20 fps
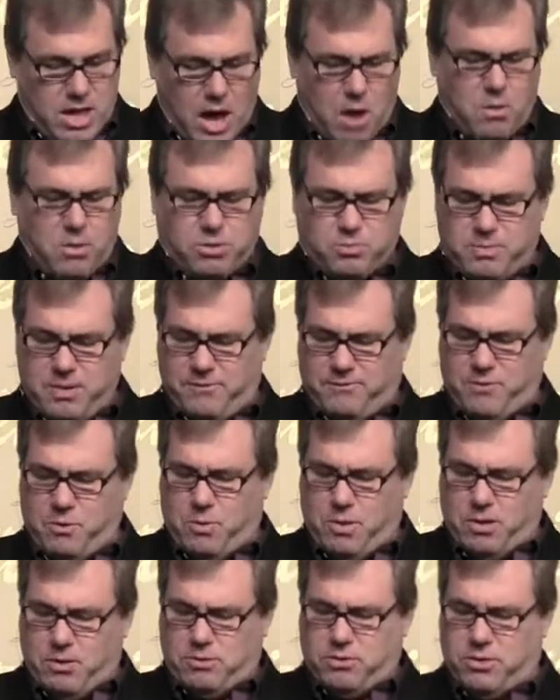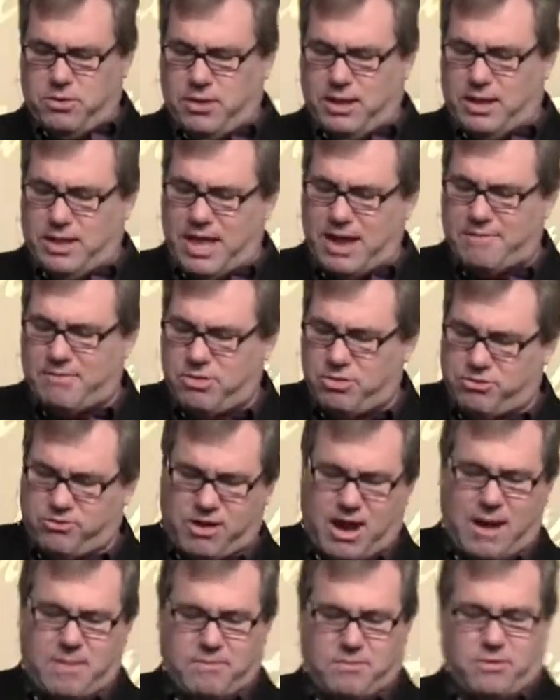Go with me, if you will, to the 11th
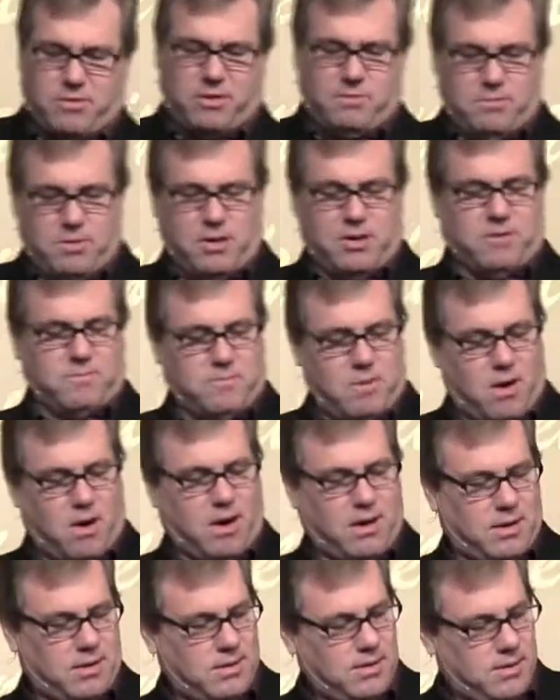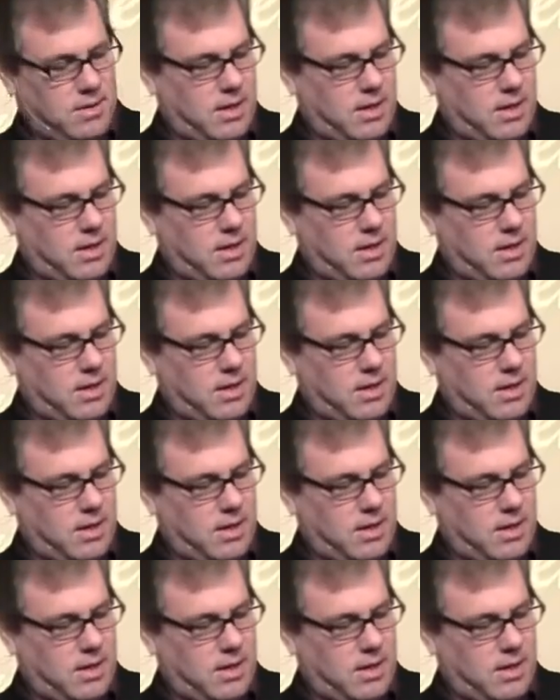chapter of the book of Mark.